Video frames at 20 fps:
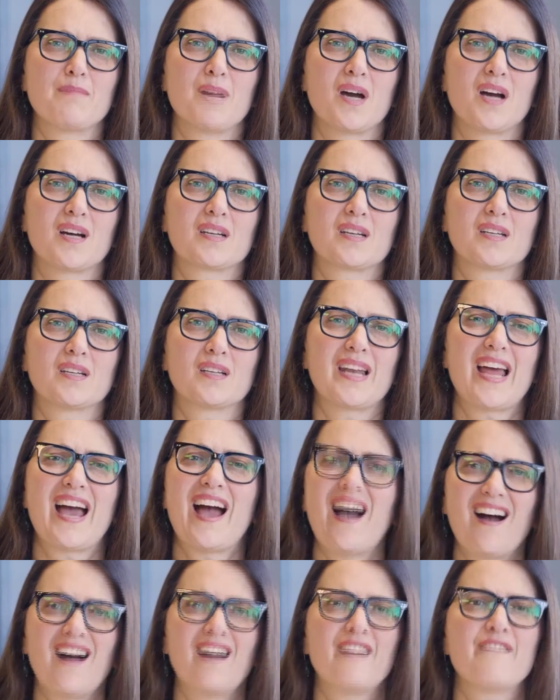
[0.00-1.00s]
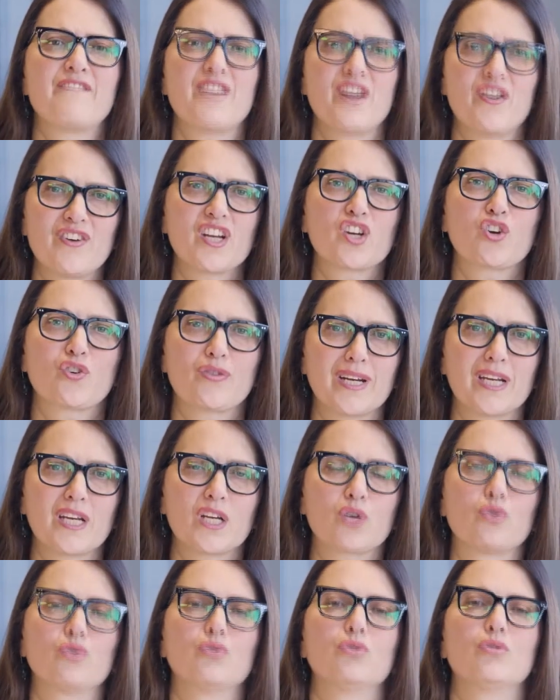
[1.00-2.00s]
market are very
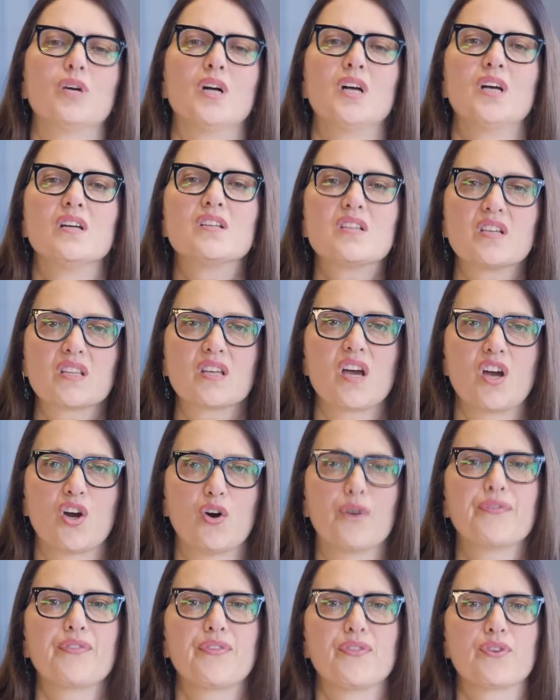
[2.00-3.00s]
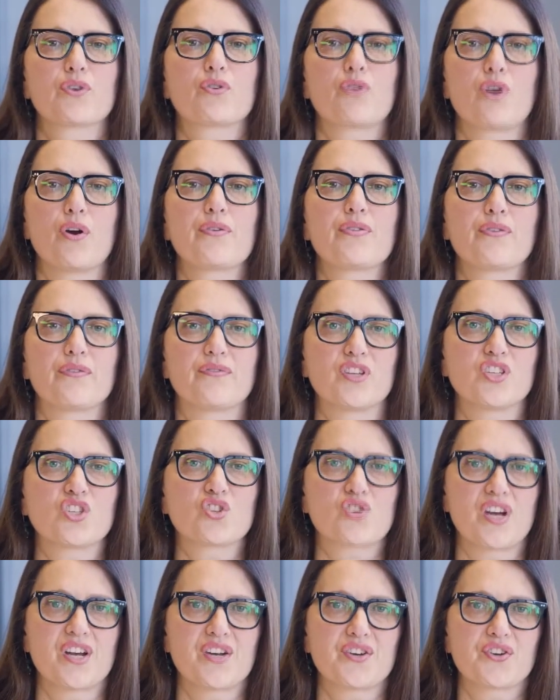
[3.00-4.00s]
critical to the health and the growth of the
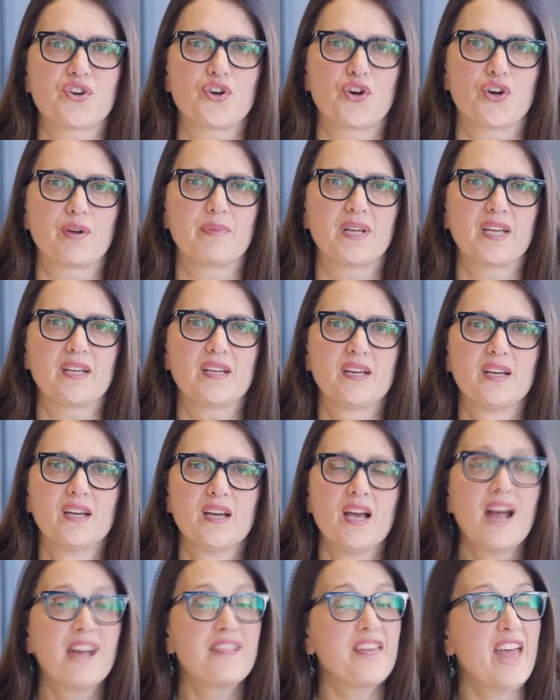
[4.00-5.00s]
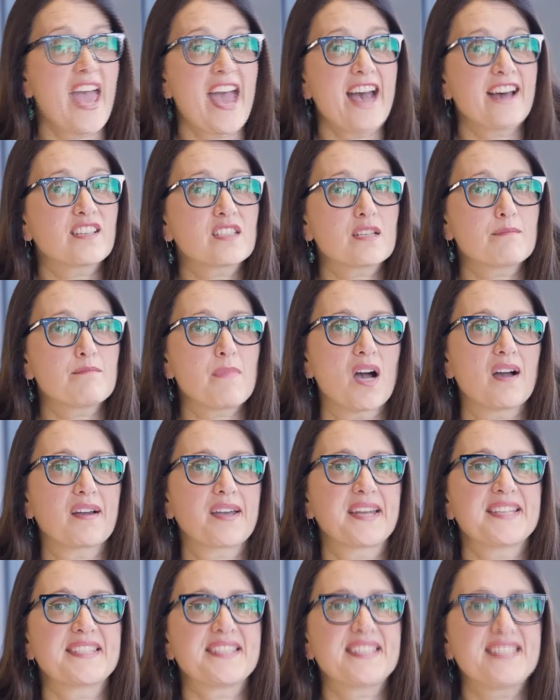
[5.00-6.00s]
Australian economy. The housing
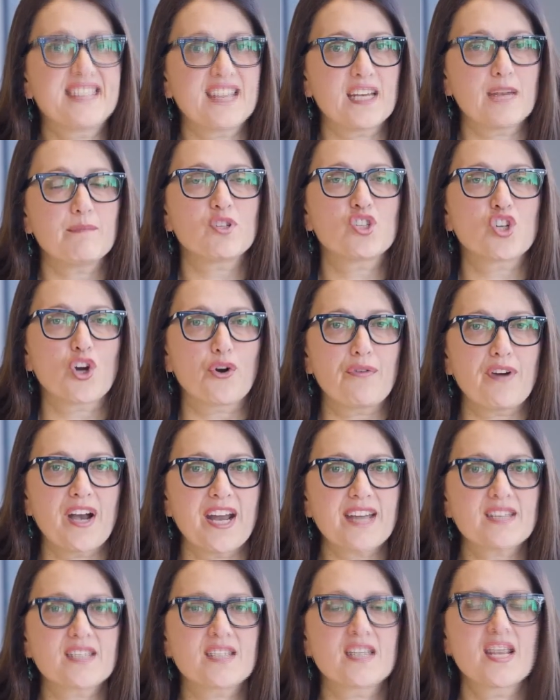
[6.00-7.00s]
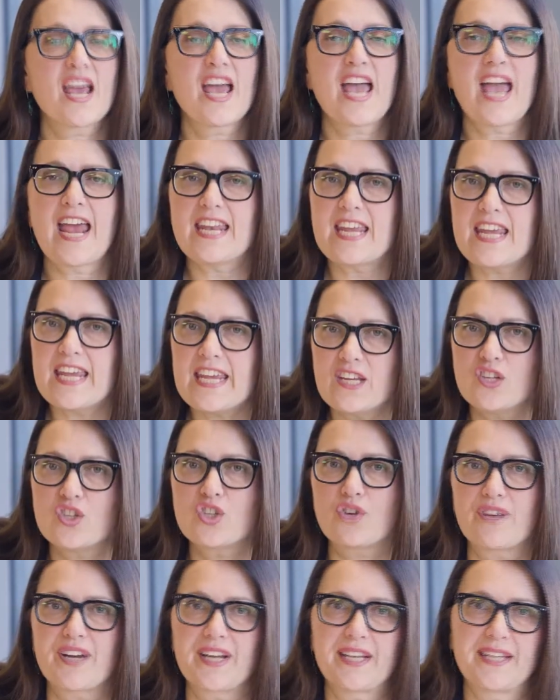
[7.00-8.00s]
market has deep direct and
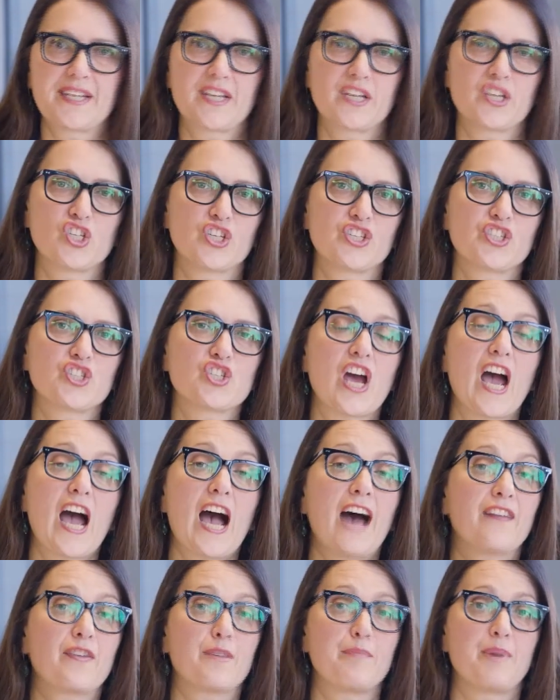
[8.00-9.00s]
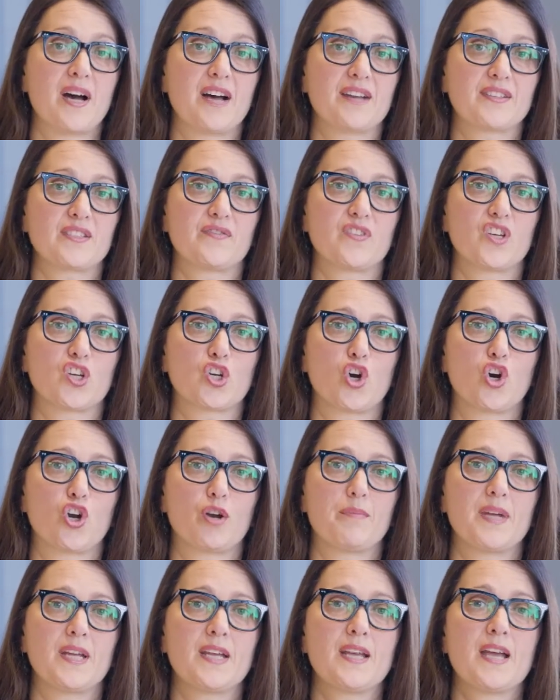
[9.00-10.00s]
indirect linkages to other parts of the
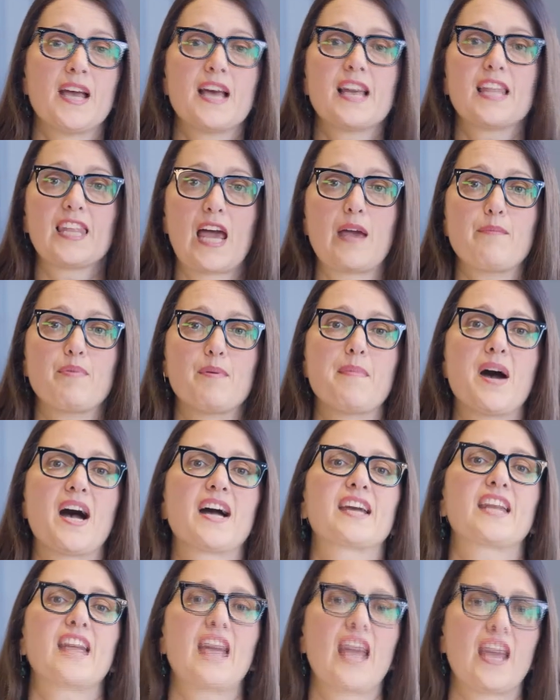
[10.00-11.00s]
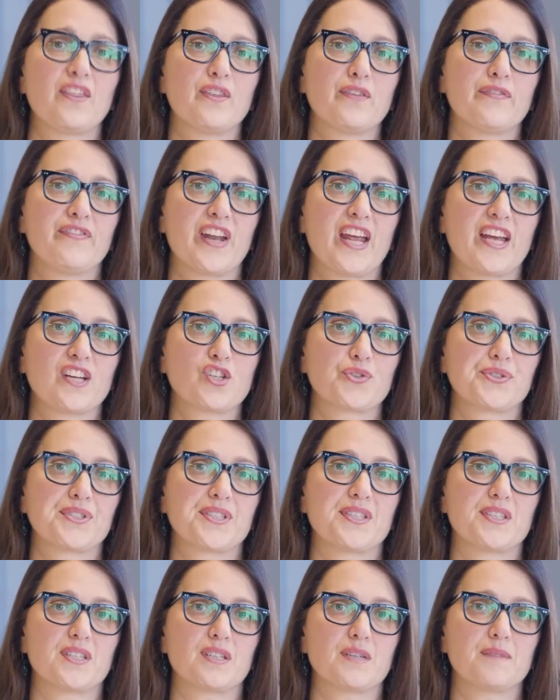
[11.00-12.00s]
economy, labour market and the financial
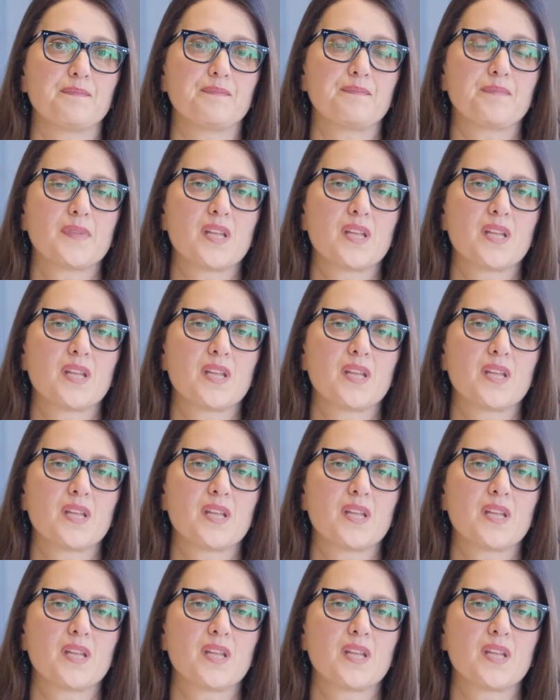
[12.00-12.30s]
system.